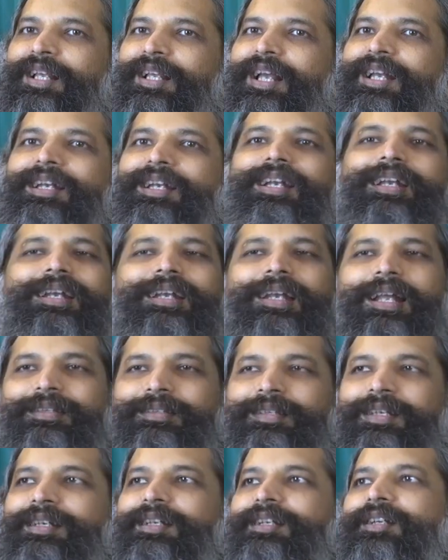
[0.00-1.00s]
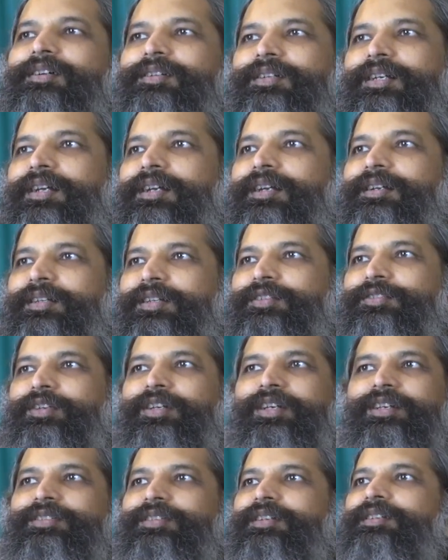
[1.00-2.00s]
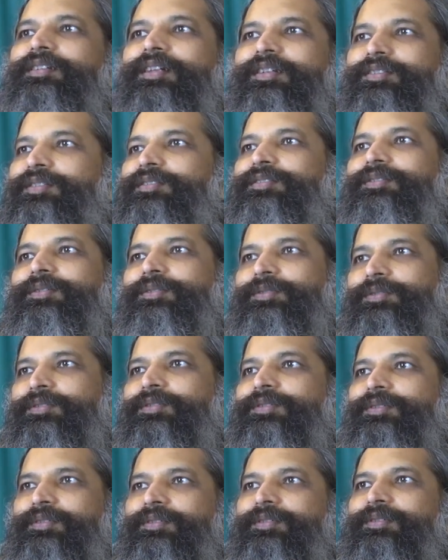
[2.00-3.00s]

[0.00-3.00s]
And nothing in our current education touches those.